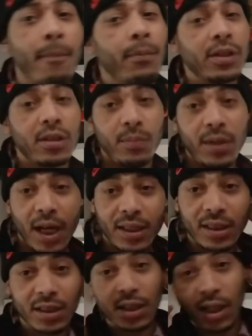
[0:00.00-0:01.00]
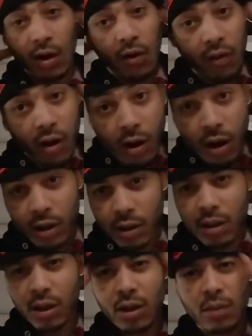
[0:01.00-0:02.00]
But to me, I just think overall,
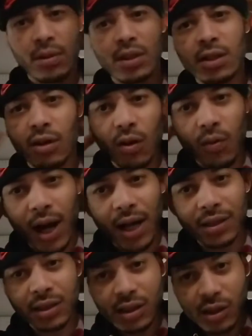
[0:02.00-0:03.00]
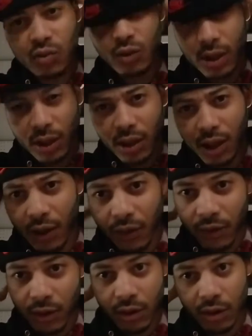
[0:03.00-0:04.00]
material wise, it just wasn't enough.
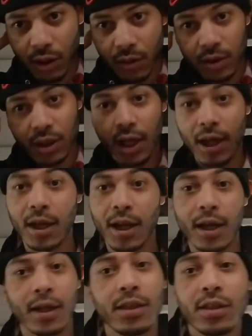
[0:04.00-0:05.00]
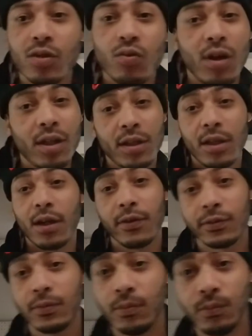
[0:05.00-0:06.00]
You know what I'm saying? Like it just wasn't
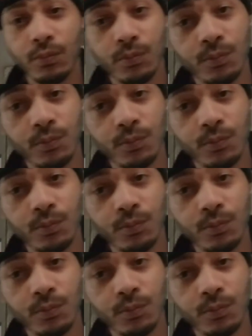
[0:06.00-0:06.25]
enough.